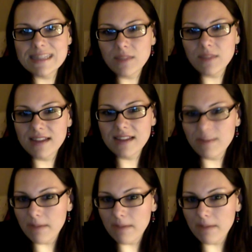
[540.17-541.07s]
something that
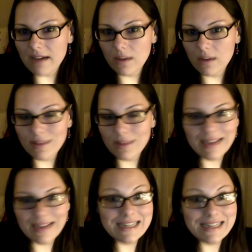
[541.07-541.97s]
I've been battling with
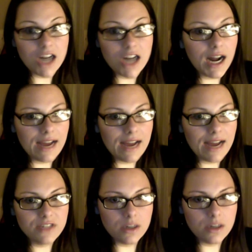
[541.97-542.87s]
that I did not
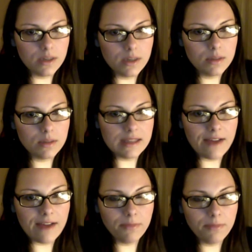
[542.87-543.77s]
have to deal with the
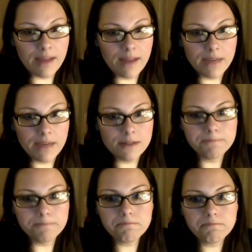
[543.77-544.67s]
lap band.
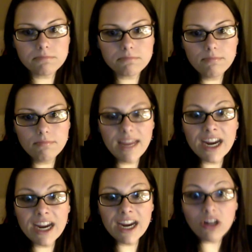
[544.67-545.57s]

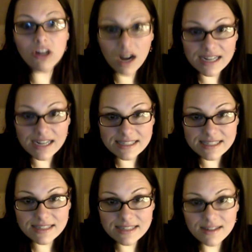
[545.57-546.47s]
Hair
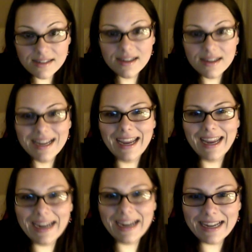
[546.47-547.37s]
loss.
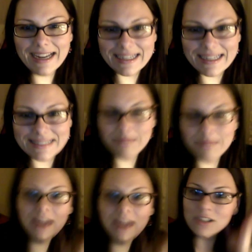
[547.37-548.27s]
Hate it.
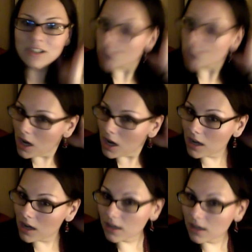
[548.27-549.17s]
My hair is
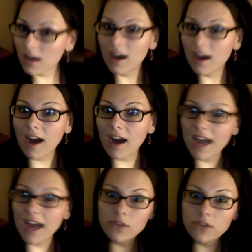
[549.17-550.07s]
long.
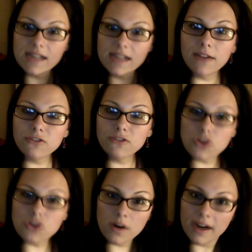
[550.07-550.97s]
I used to have
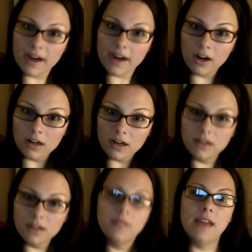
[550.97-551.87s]
short hair.
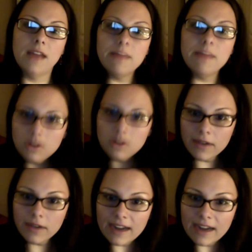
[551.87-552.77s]
I've been
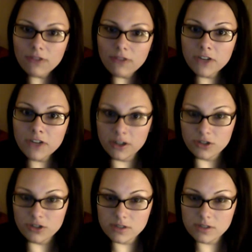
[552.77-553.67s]
growing it out for
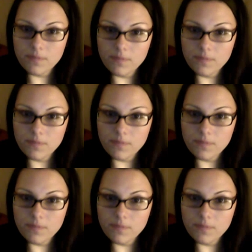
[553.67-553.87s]
years.